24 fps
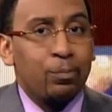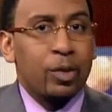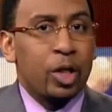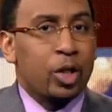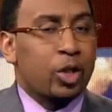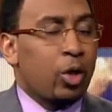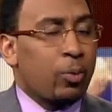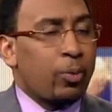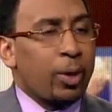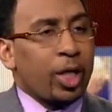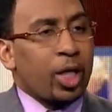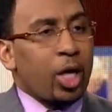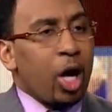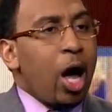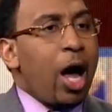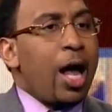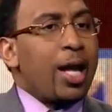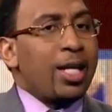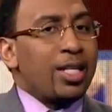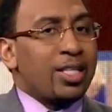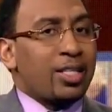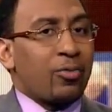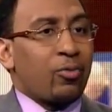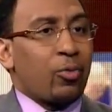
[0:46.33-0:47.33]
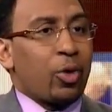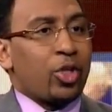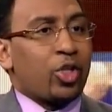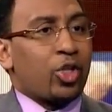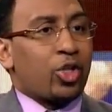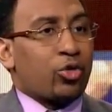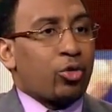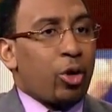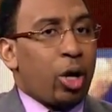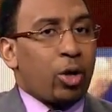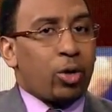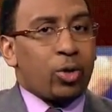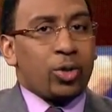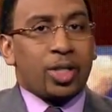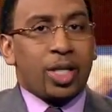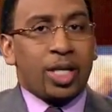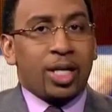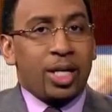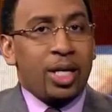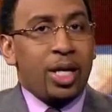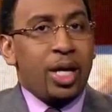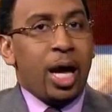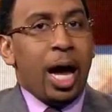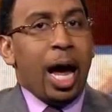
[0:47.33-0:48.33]
So regardless of what struggles,
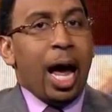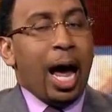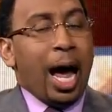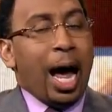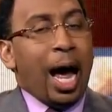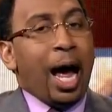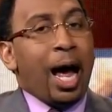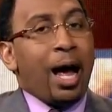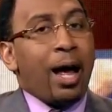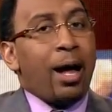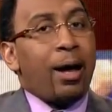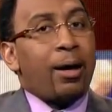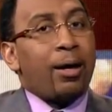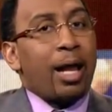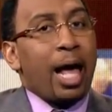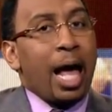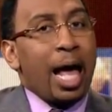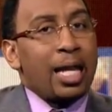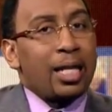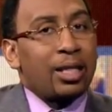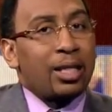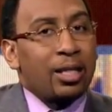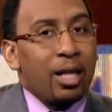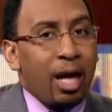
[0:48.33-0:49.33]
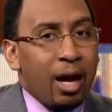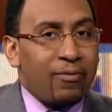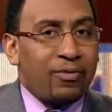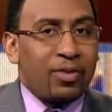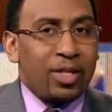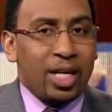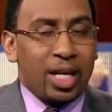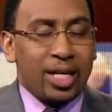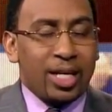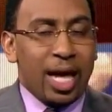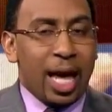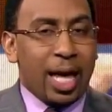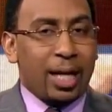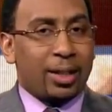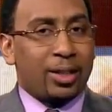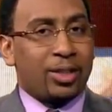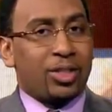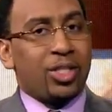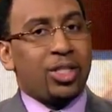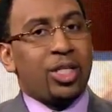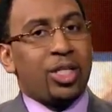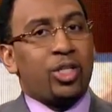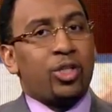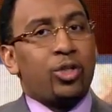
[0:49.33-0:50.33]
and I, I, I, love the
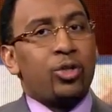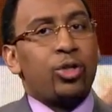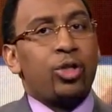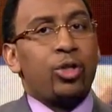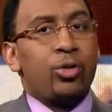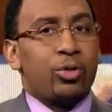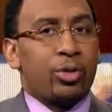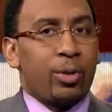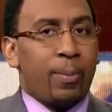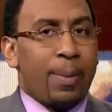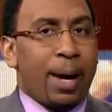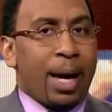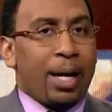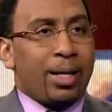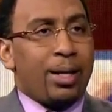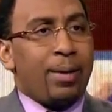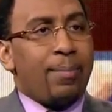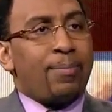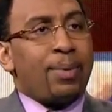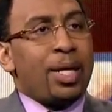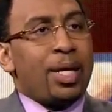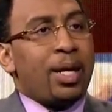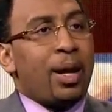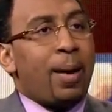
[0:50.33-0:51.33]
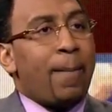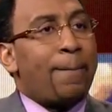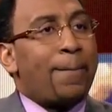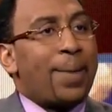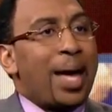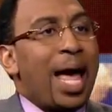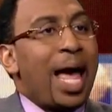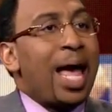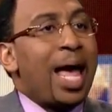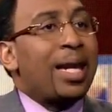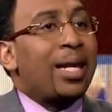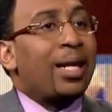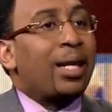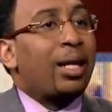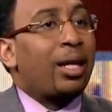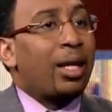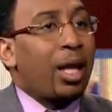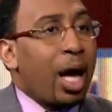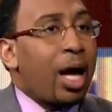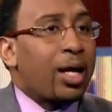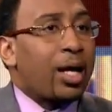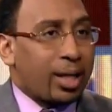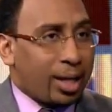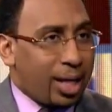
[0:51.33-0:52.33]
analogy that you use about him being a bad
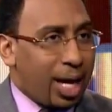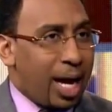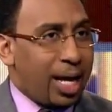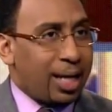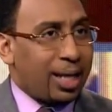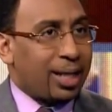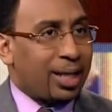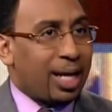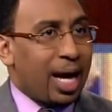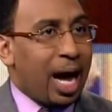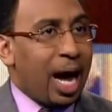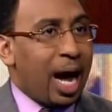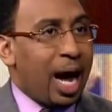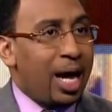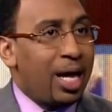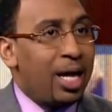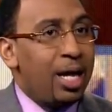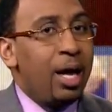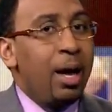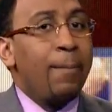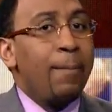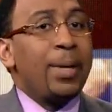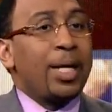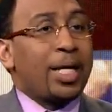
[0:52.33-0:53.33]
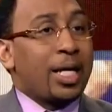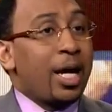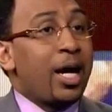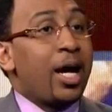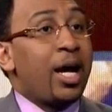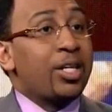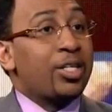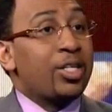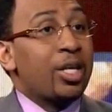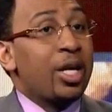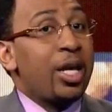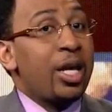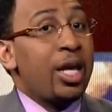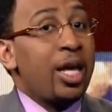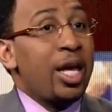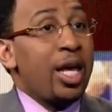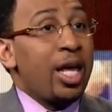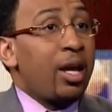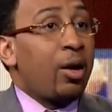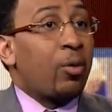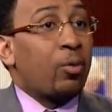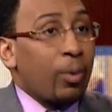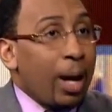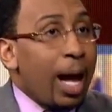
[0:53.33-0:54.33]
luck kind of guy because
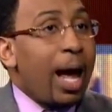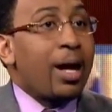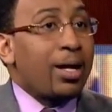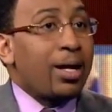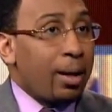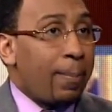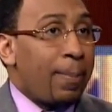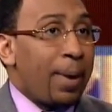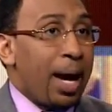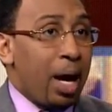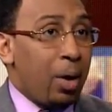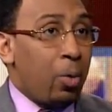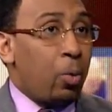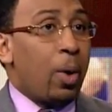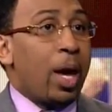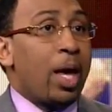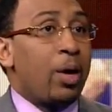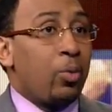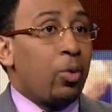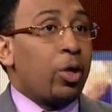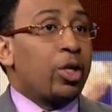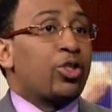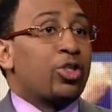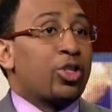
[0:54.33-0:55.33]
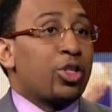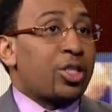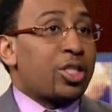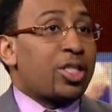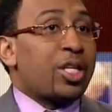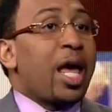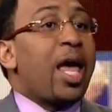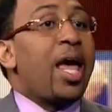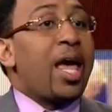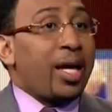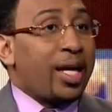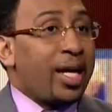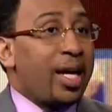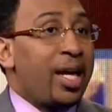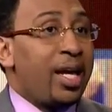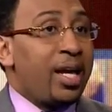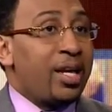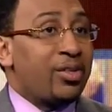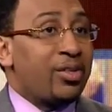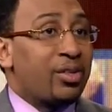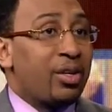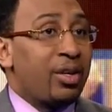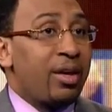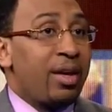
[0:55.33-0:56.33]
in a roundabout way, what you're saying
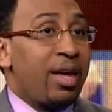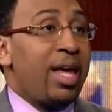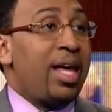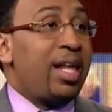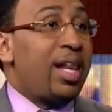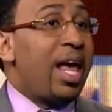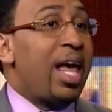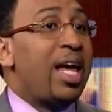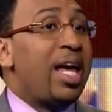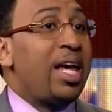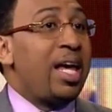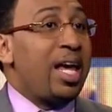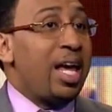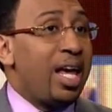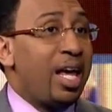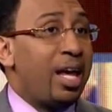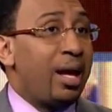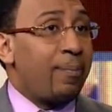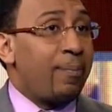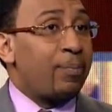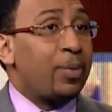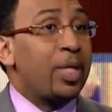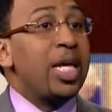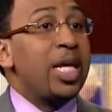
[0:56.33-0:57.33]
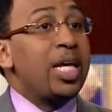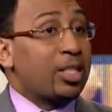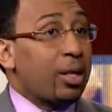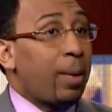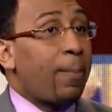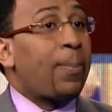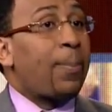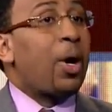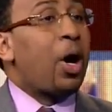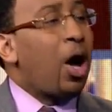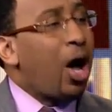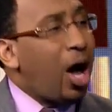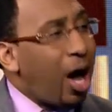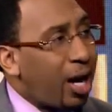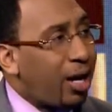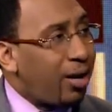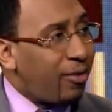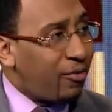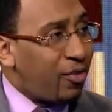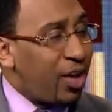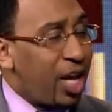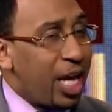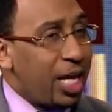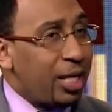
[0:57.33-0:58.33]
is it ain't him. He's a part
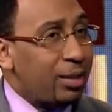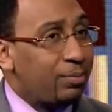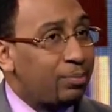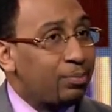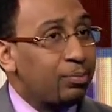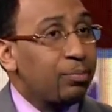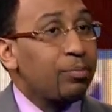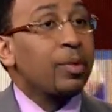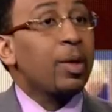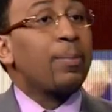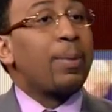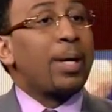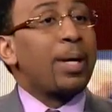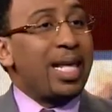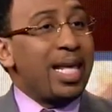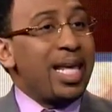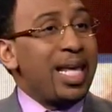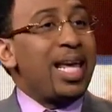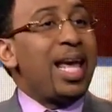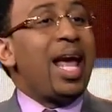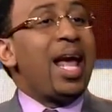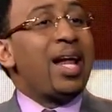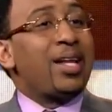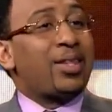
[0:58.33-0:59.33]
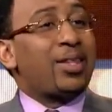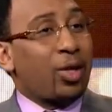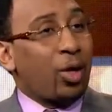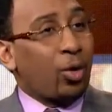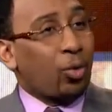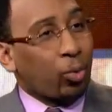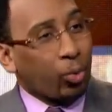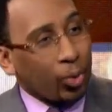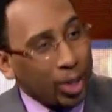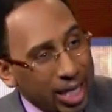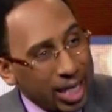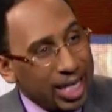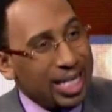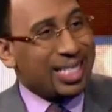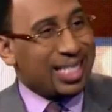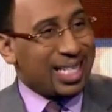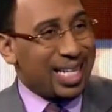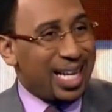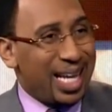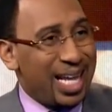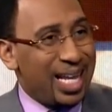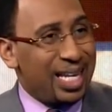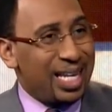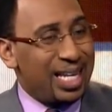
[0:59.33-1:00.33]
of it, but he ain't the
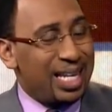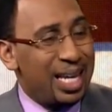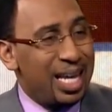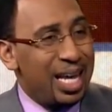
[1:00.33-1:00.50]
reason.